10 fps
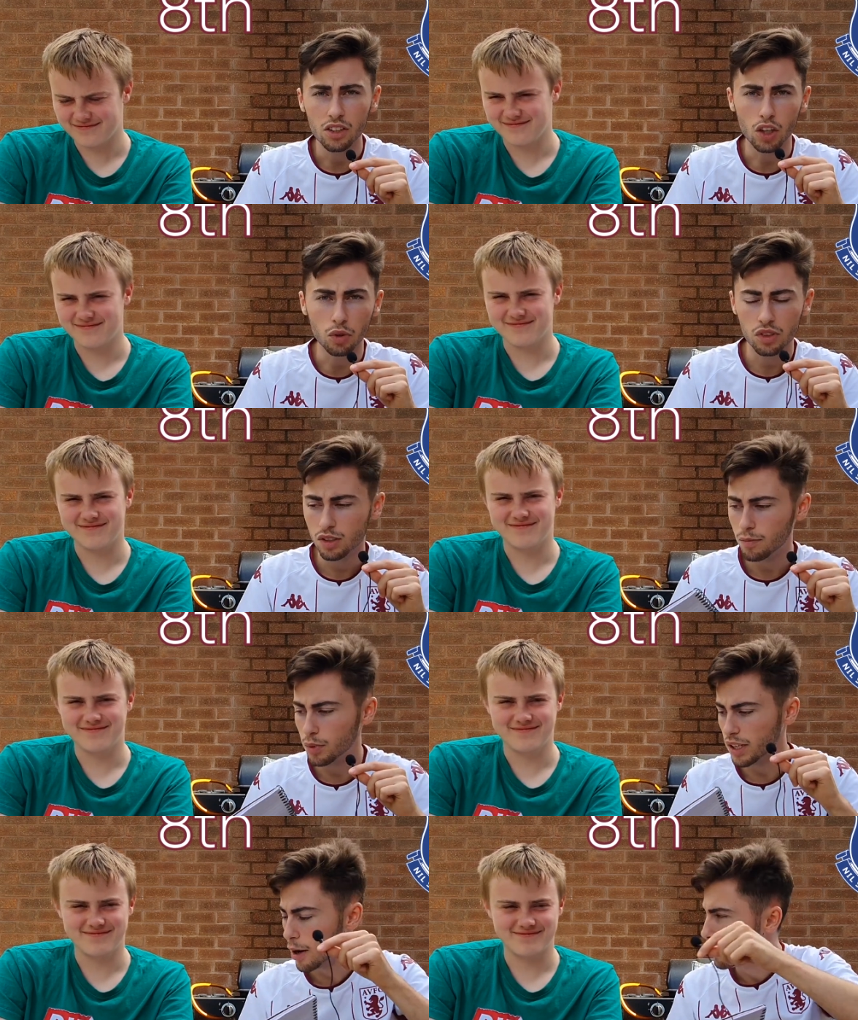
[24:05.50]
Speaker 1: nonce.
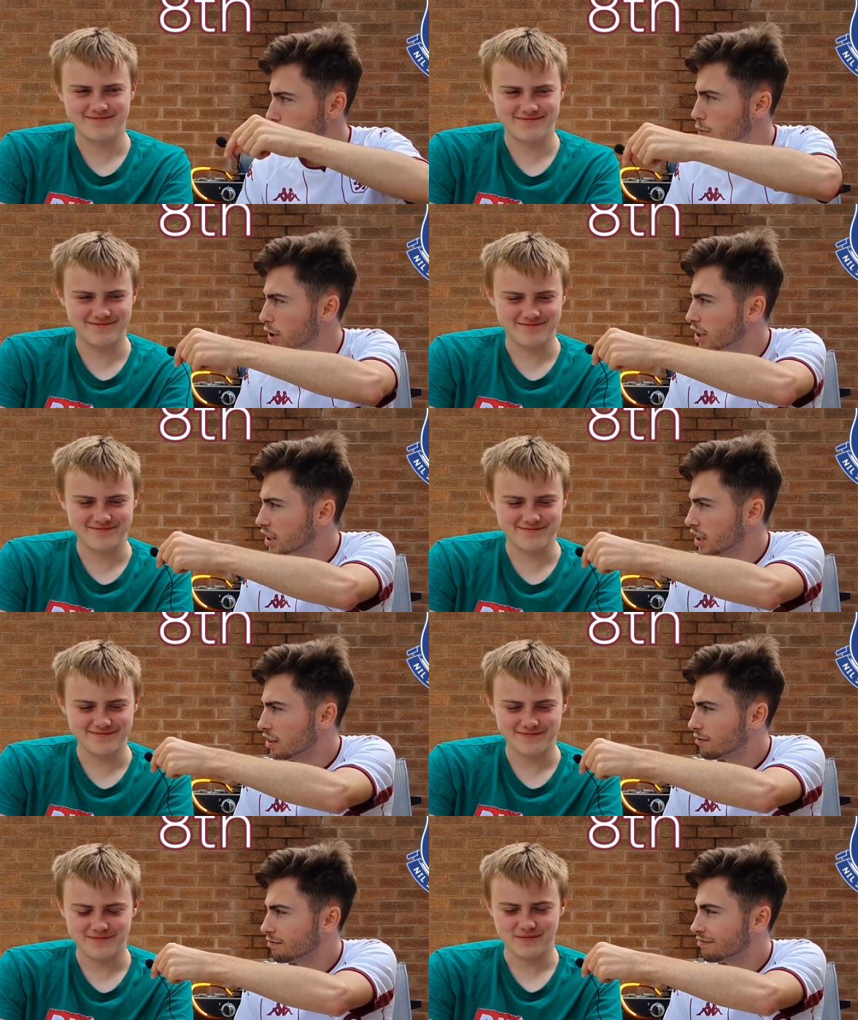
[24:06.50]
But, yeah, what are you going to say?
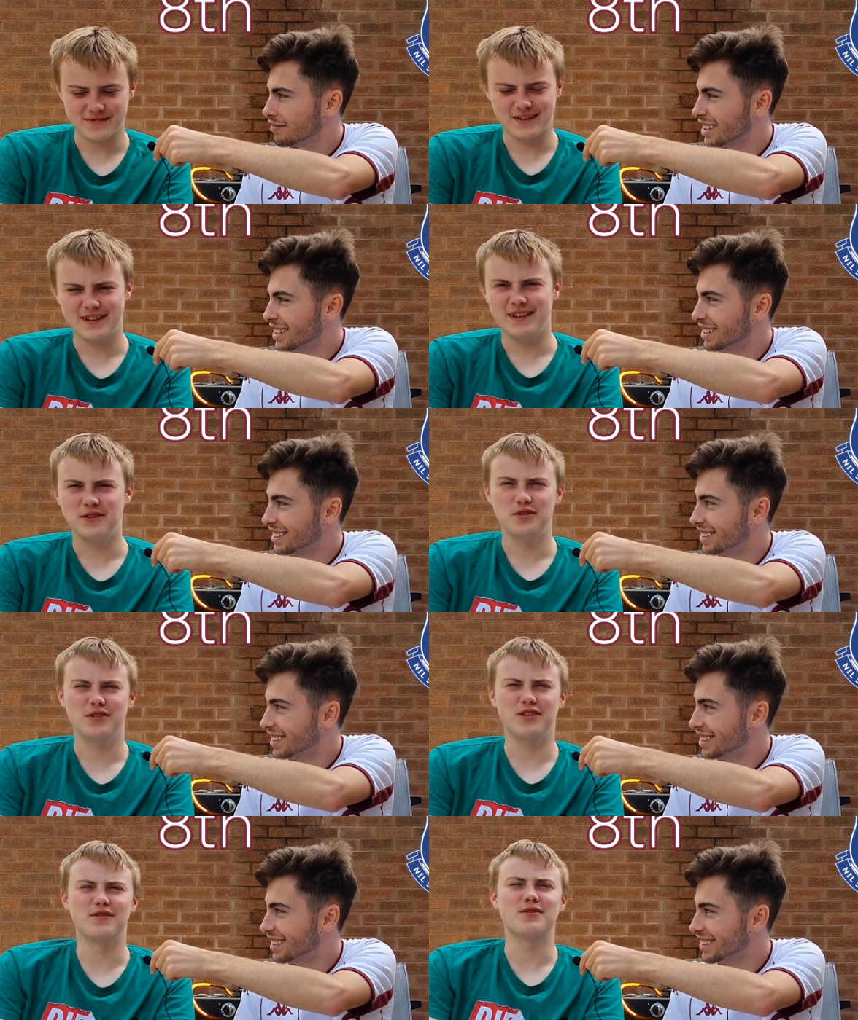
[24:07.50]

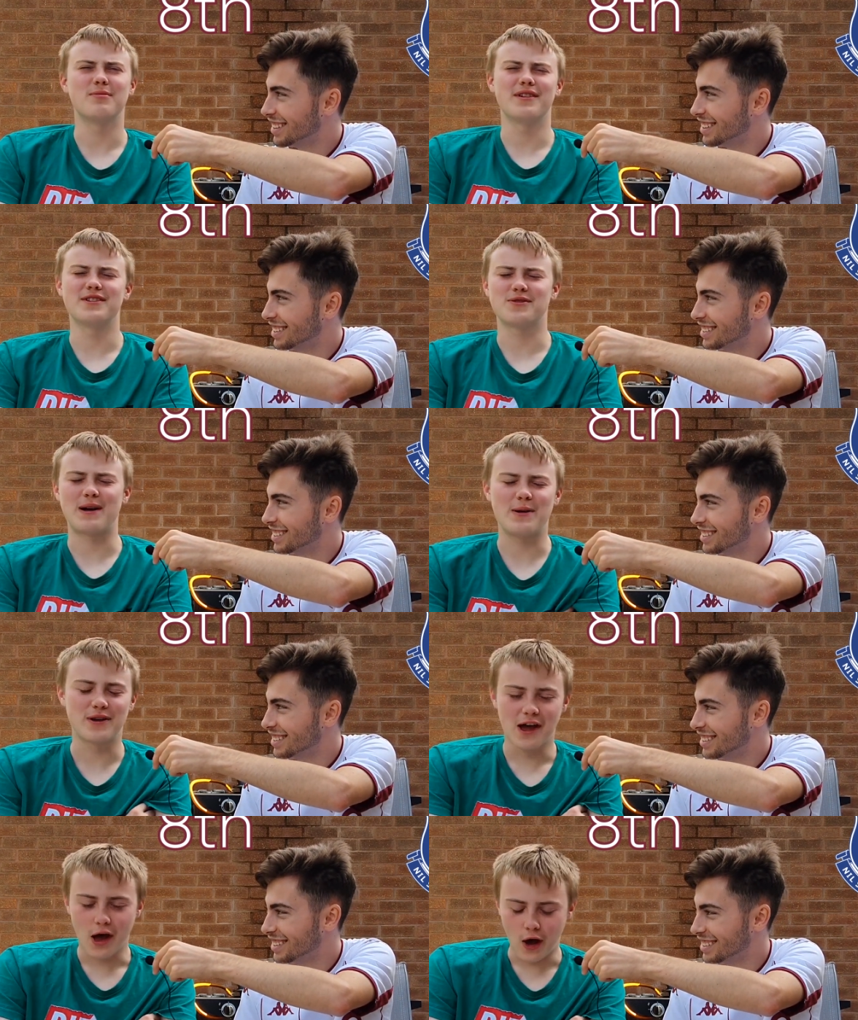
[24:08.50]
Speaker 2: I was to play us around.
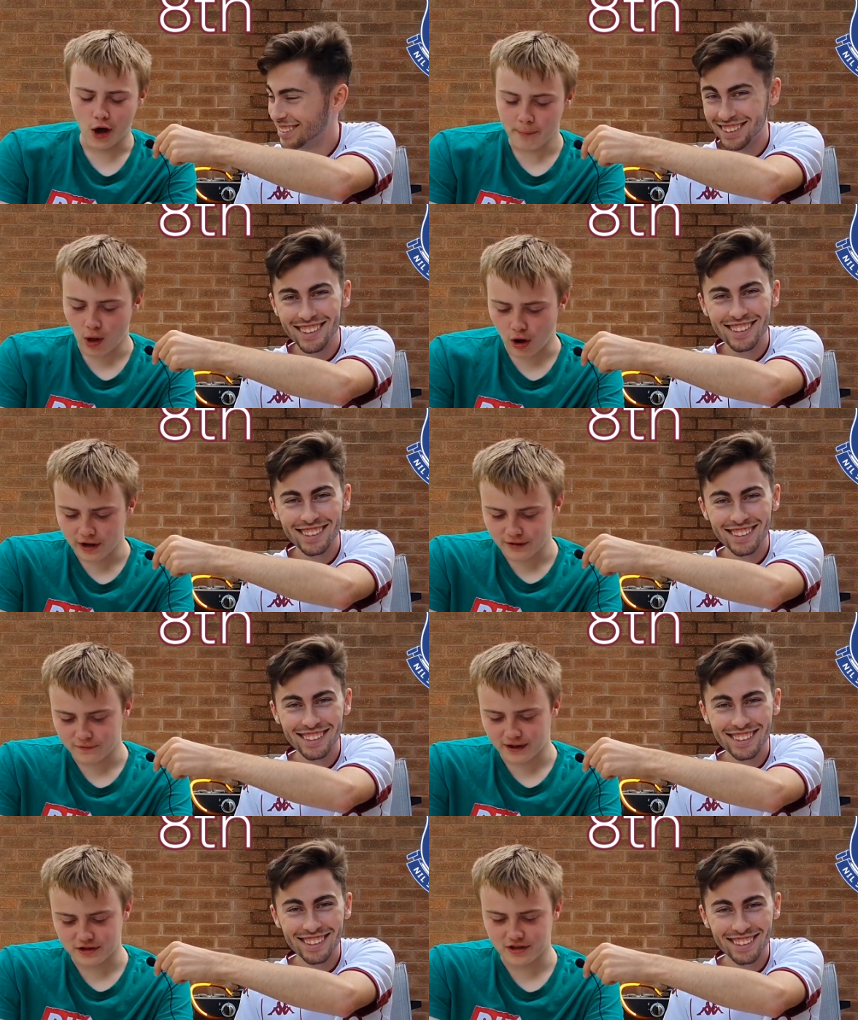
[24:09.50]

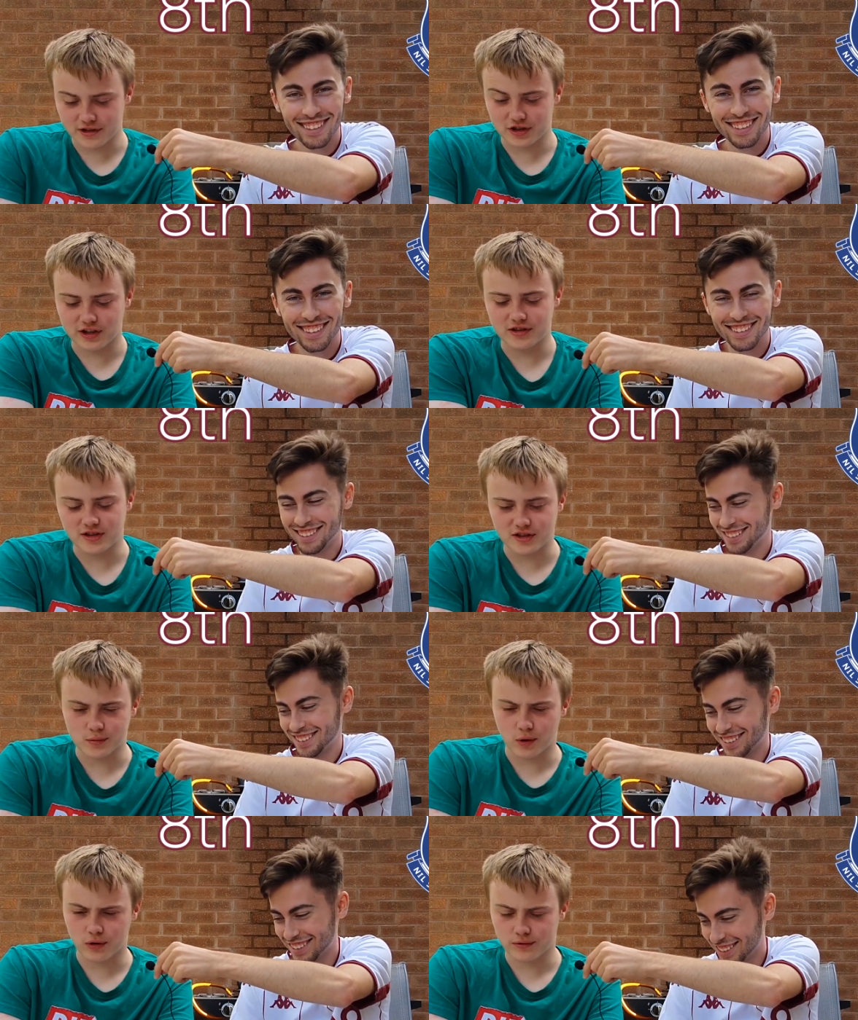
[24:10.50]
I've actually changed
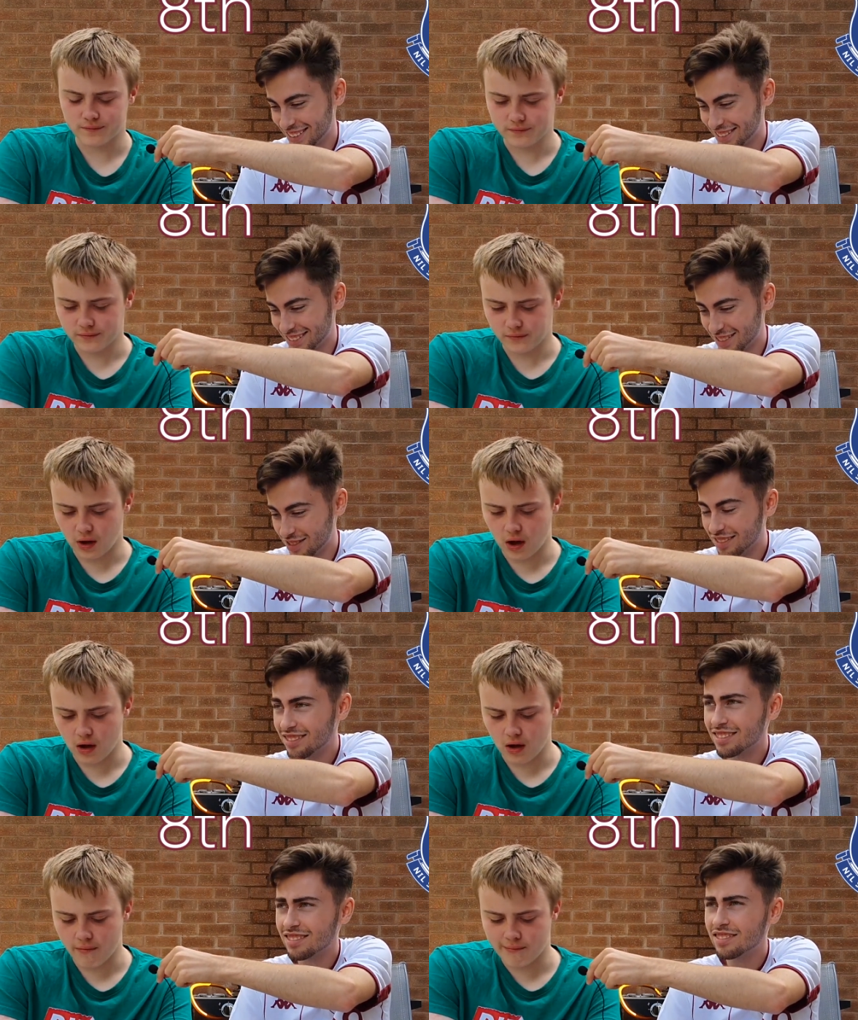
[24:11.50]
this one
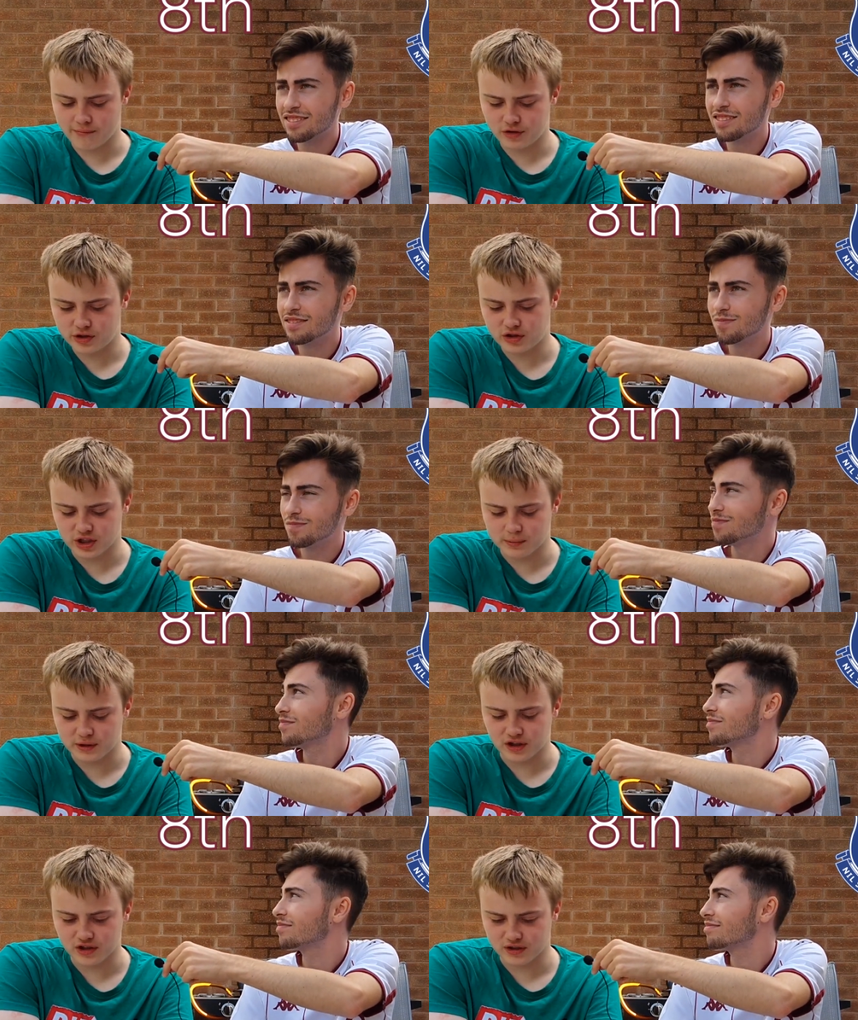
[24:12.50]
just
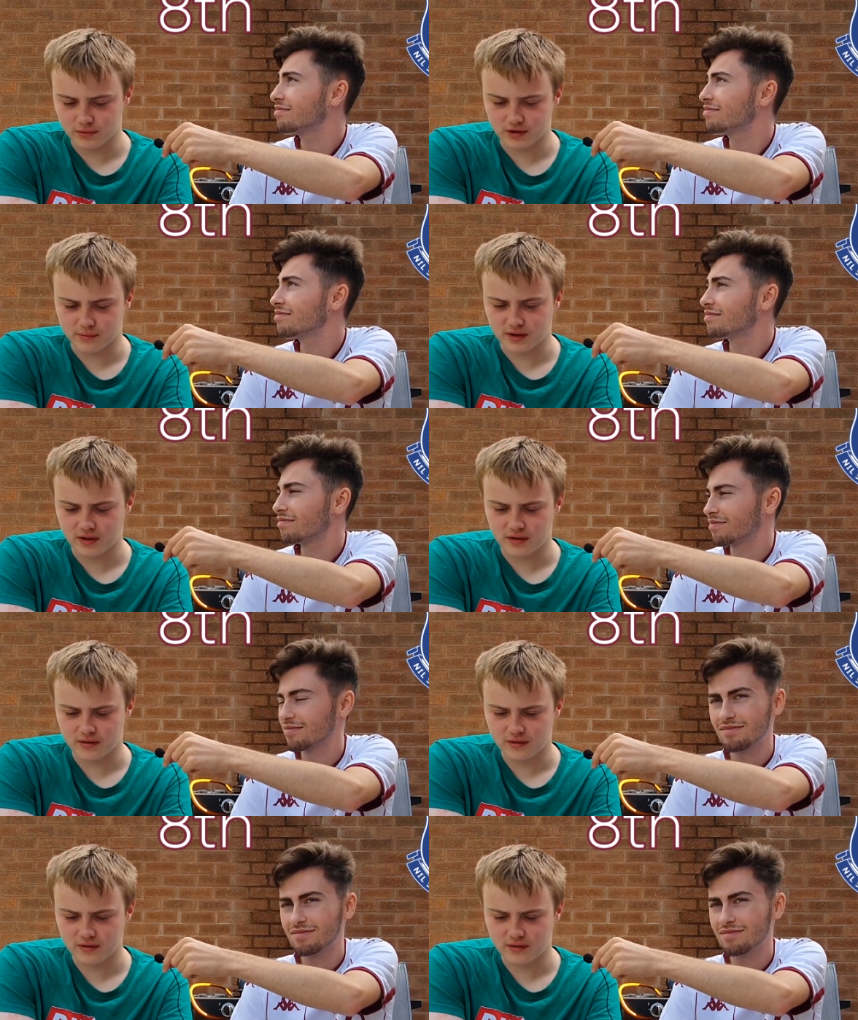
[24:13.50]
because I'm going to be